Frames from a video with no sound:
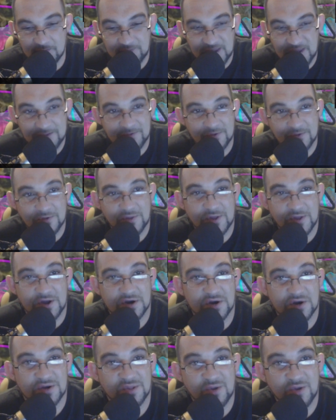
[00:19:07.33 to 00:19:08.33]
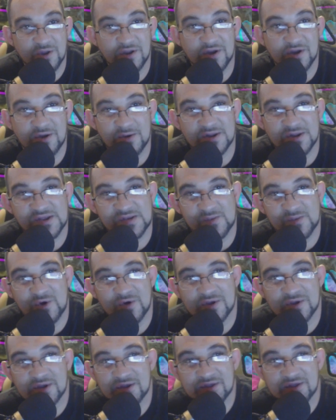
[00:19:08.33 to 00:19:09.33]
People that are looking to quit
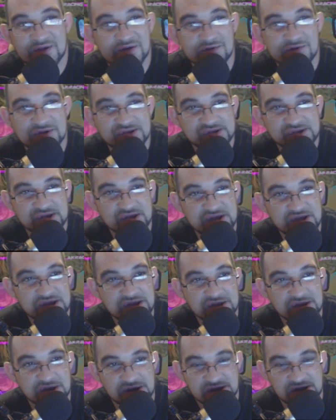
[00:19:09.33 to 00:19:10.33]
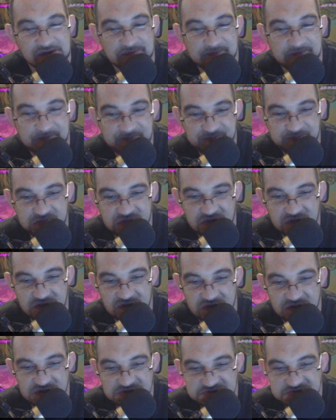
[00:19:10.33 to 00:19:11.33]
smoking, they always say, you
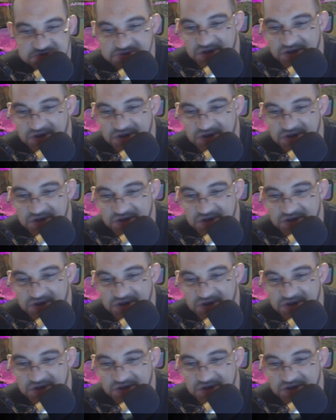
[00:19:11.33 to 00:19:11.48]
know,